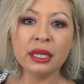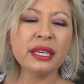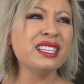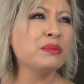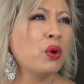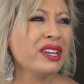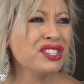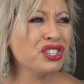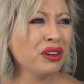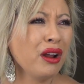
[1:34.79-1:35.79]
Is
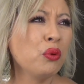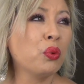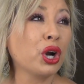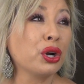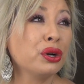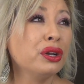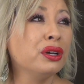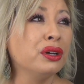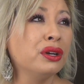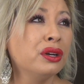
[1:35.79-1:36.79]
moisture a
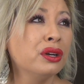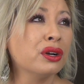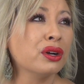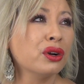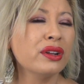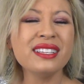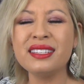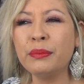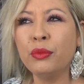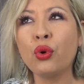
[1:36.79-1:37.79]
word or is
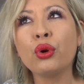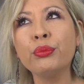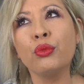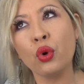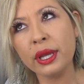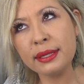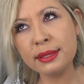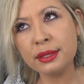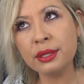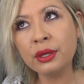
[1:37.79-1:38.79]
it more
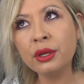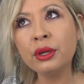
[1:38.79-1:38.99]
moist?